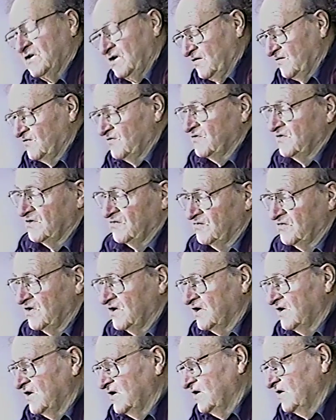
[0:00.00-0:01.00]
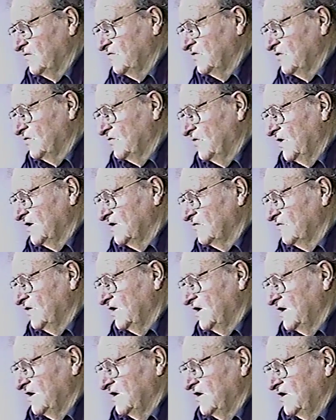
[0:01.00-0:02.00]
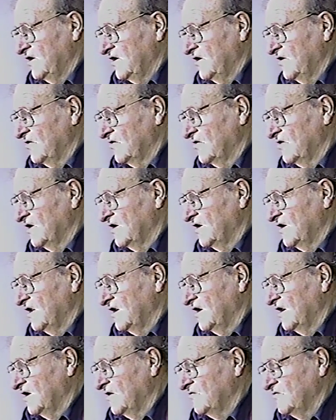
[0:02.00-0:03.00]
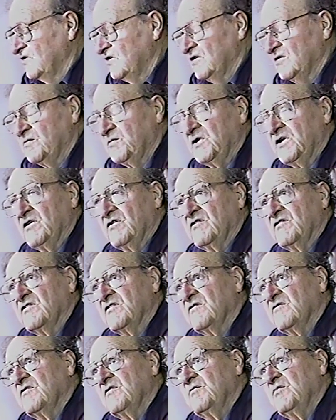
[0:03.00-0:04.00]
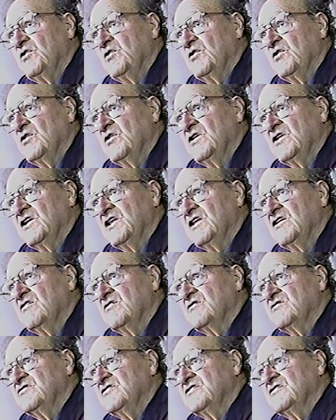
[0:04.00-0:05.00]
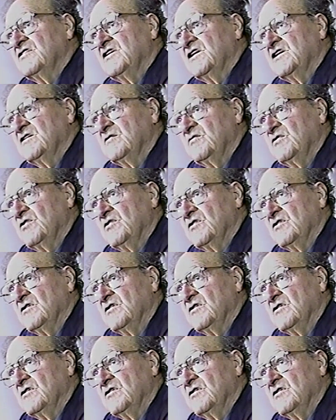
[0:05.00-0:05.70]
If you went and waited a year, then they'd have the appearance of a bull, and they'd look just like a bull.